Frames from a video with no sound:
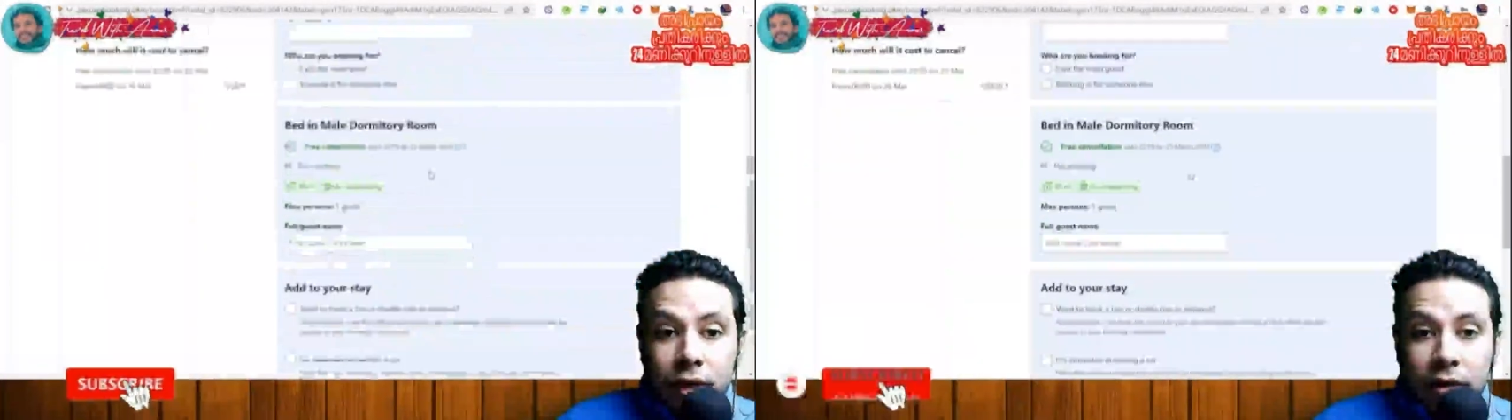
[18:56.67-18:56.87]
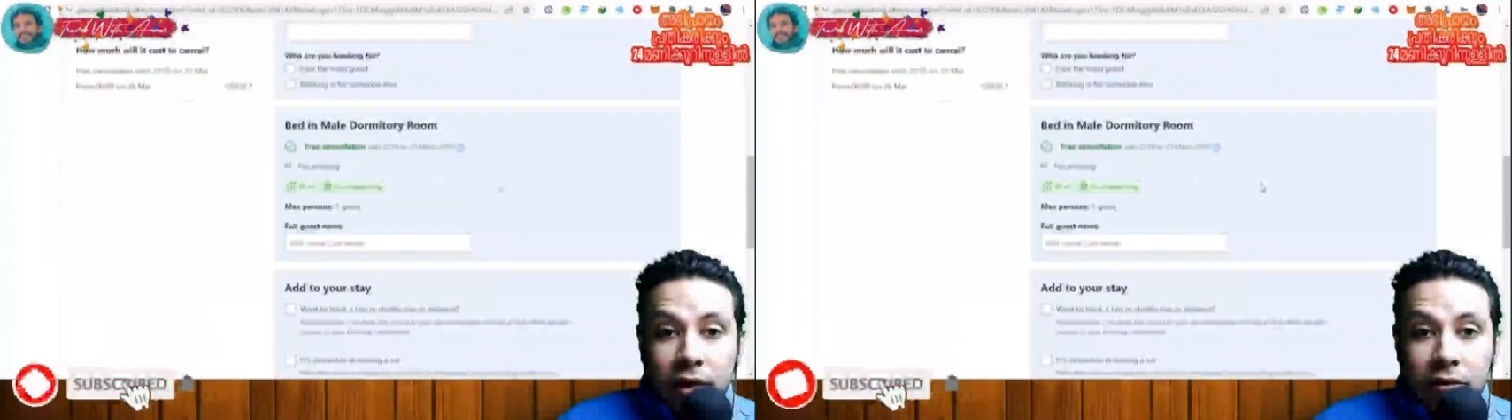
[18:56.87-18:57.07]

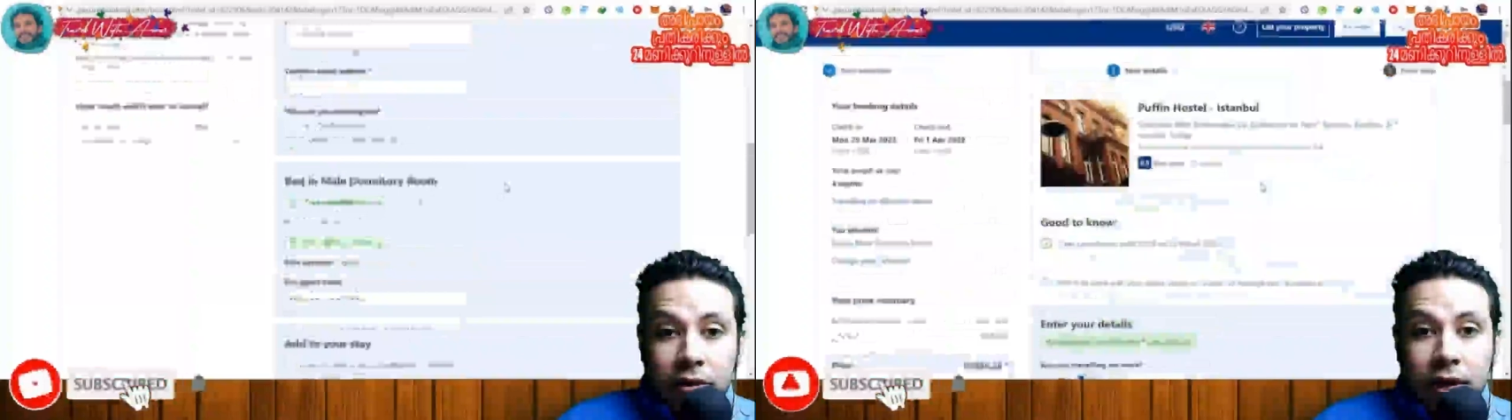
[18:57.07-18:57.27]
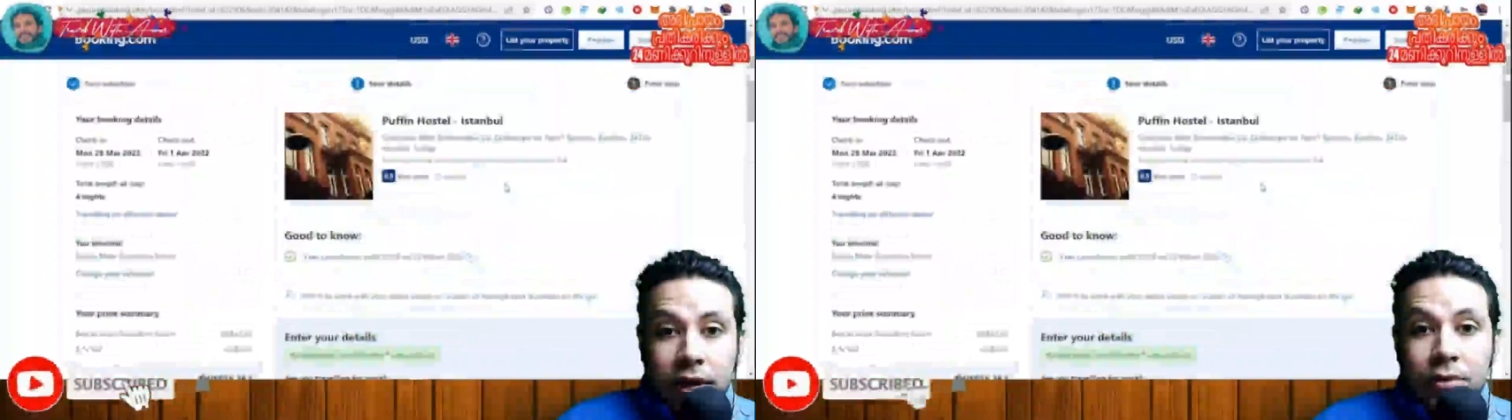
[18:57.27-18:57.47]

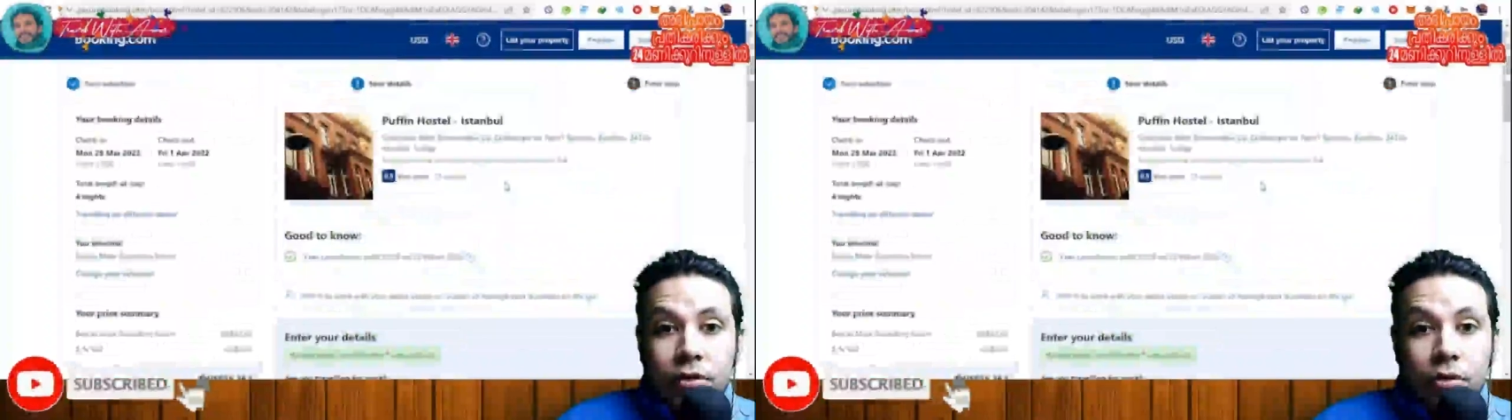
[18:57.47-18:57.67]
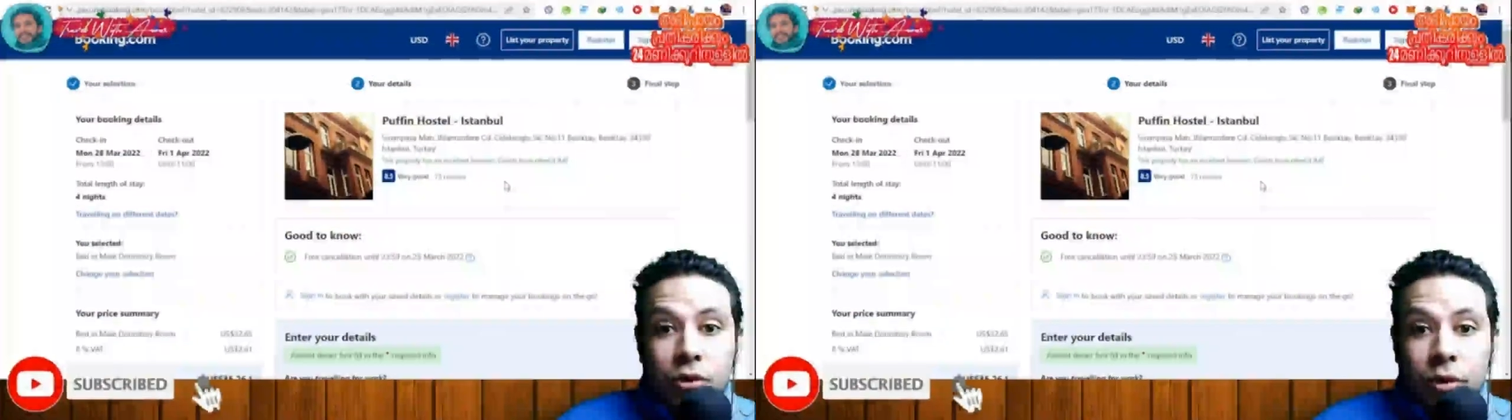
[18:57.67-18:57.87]
arrival time
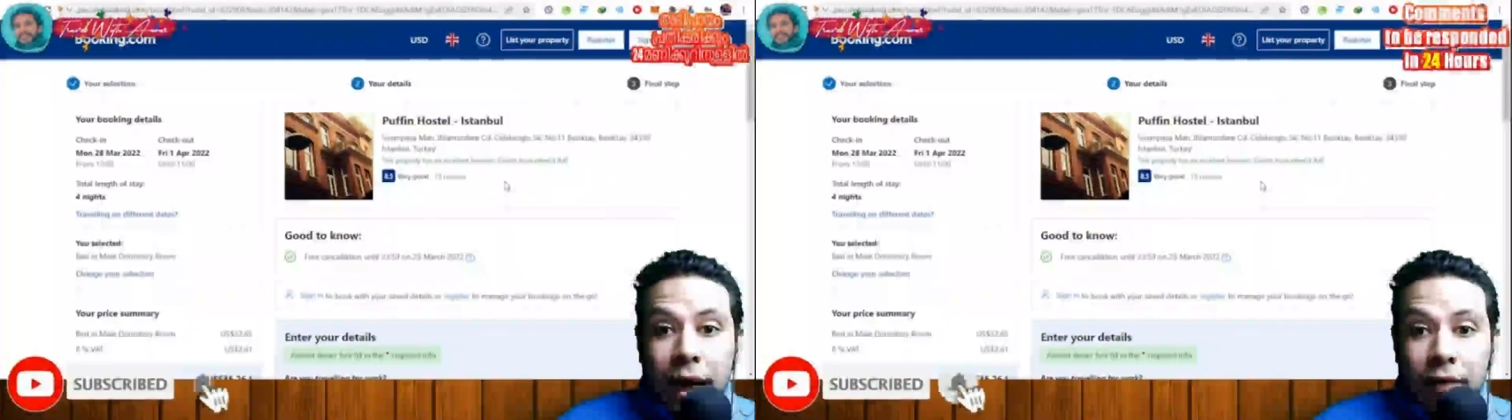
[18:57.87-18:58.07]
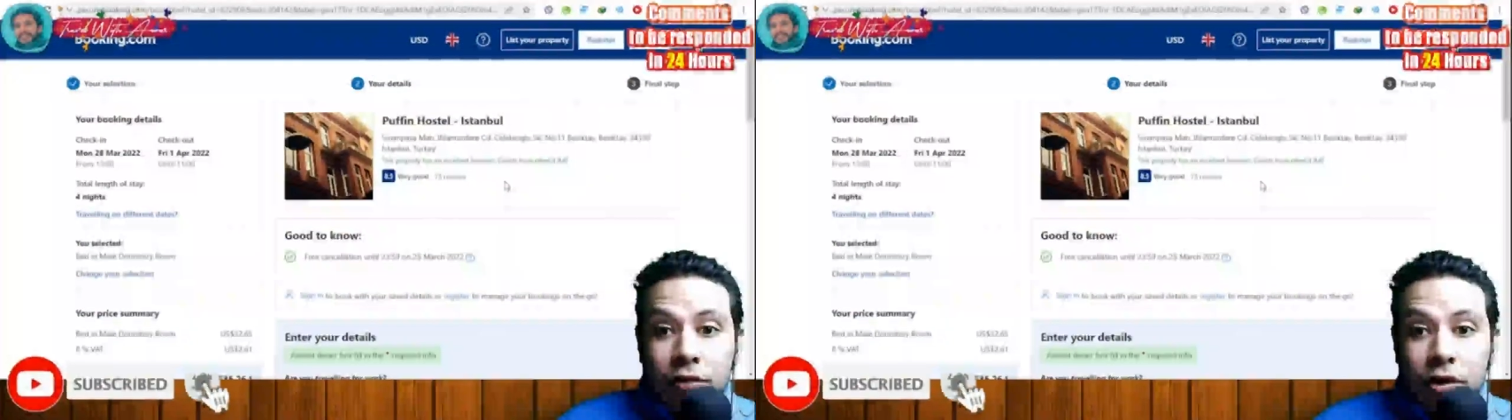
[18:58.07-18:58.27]
so you
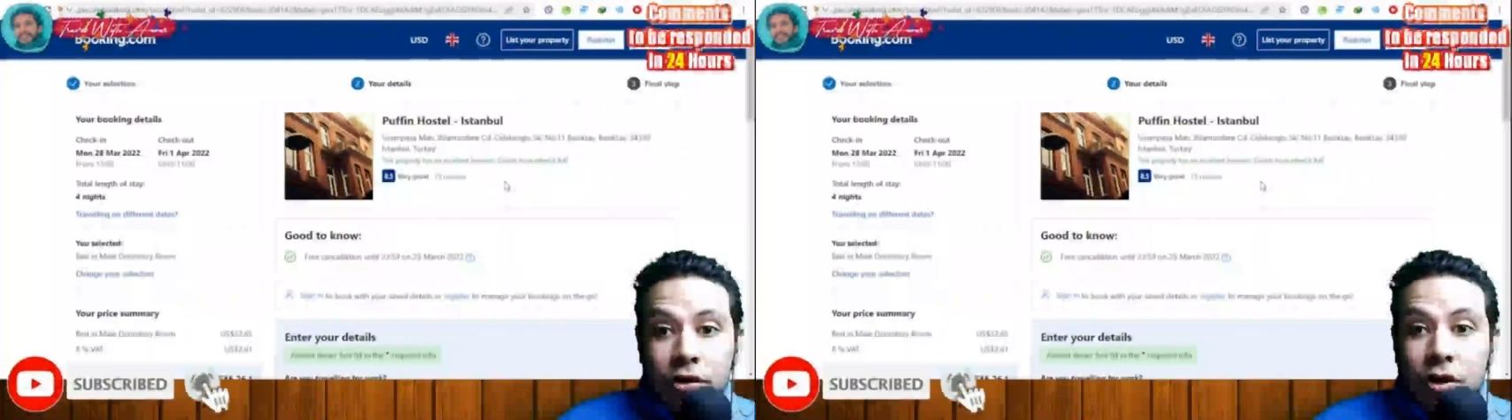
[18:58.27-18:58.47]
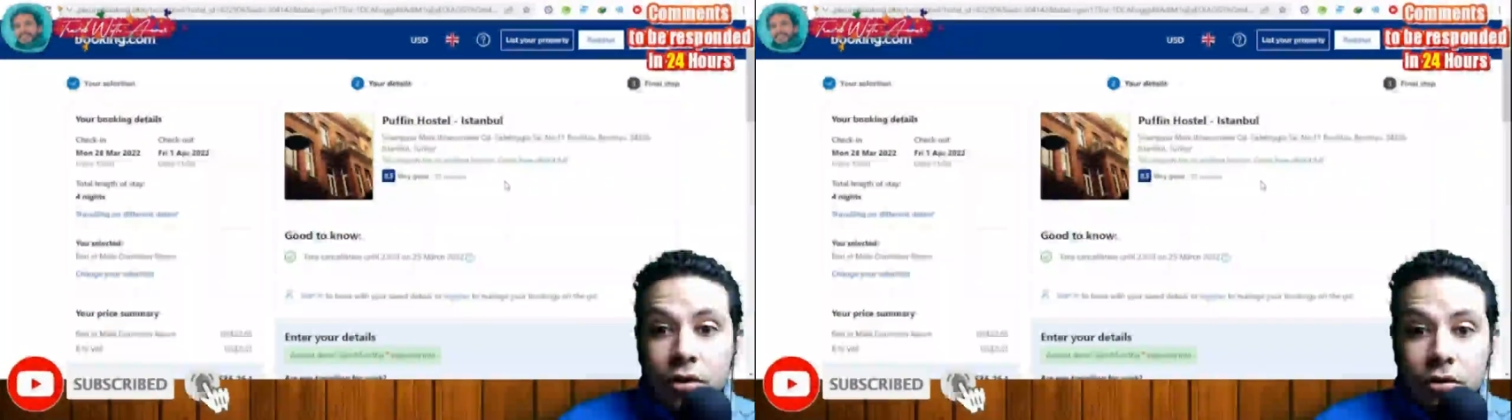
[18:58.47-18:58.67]
have just
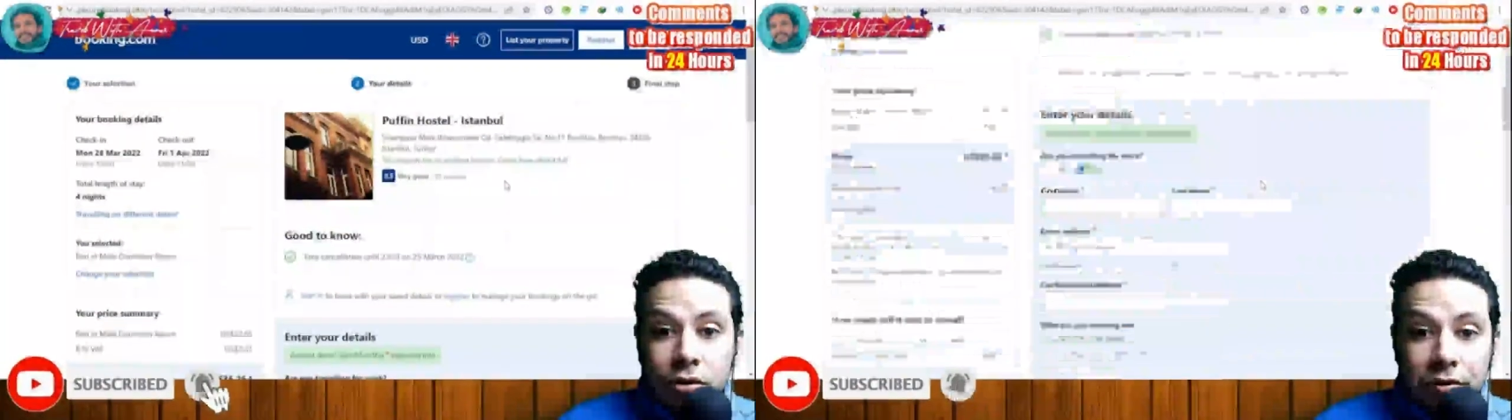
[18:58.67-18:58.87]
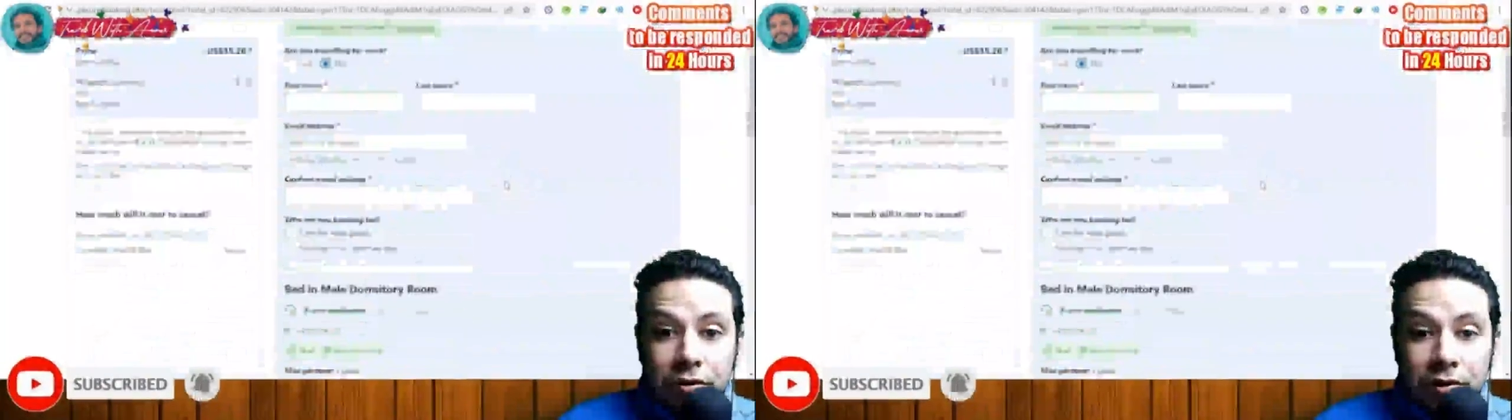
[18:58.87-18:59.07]

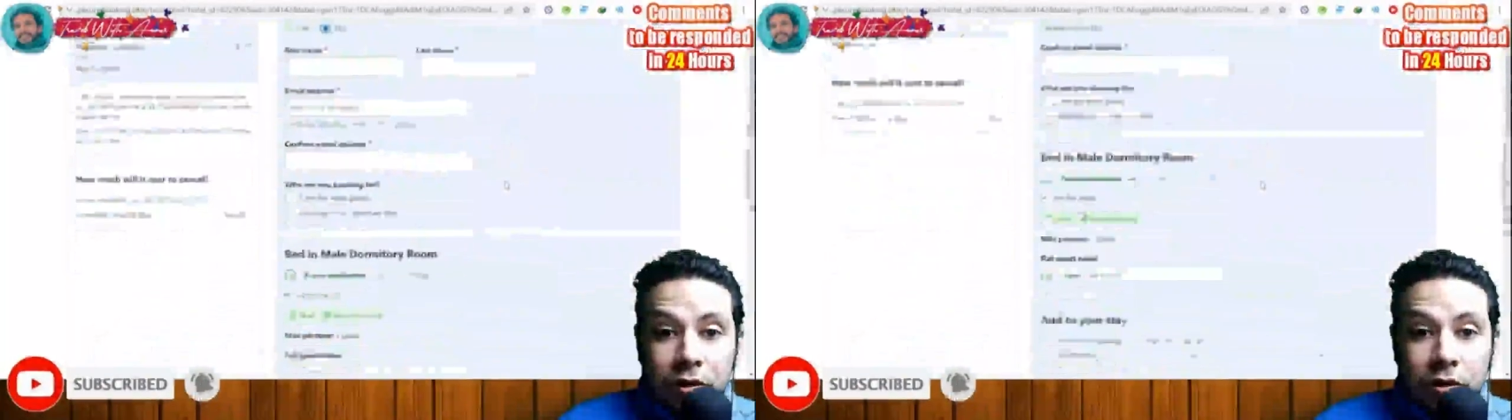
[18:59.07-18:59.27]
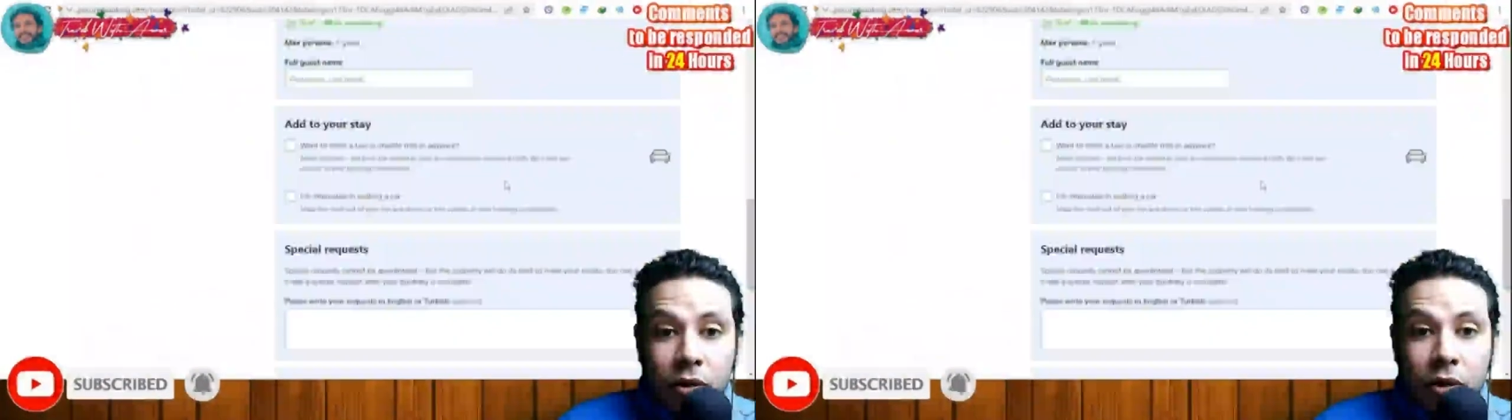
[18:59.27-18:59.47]
to
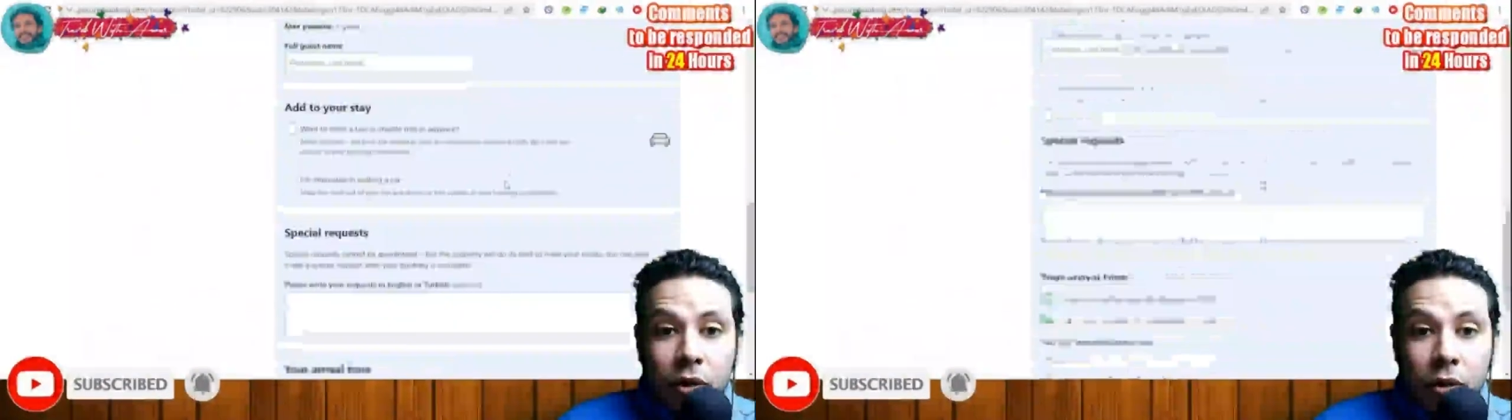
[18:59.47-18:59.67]
review